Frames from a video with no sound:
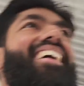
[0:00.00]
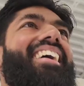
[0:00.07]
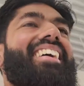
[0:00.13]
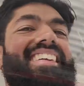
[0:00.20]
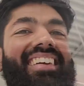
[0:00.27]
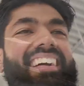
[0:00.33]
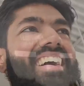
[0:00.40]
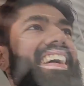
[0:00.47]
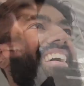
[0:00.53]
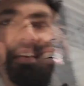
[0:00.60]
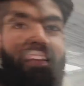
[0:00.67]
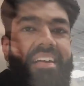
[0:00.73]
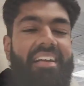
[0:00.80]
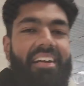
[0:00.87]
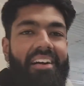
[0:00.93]
Yeah.
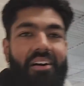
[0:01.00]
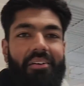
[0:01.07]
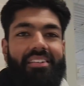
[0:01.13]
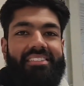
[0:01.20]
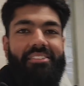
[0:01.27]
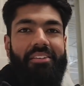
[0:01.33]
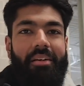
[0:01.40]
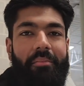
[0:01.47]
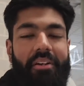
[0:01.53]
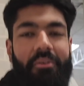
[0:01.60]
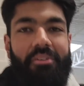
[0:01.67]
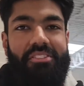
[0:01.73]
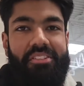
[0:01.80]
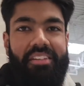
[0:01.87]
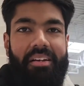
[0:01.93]
Okay, so let me know
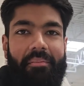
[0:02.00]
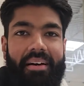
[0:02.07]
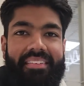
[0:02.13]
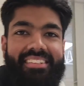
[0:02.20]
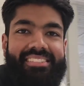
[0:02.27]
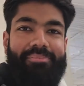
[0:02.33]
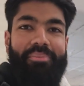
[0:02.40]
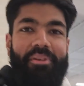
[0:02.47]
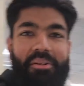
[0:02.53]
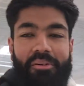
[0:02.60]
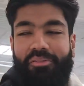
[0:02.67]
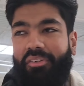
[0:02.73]
what you think about this beautiful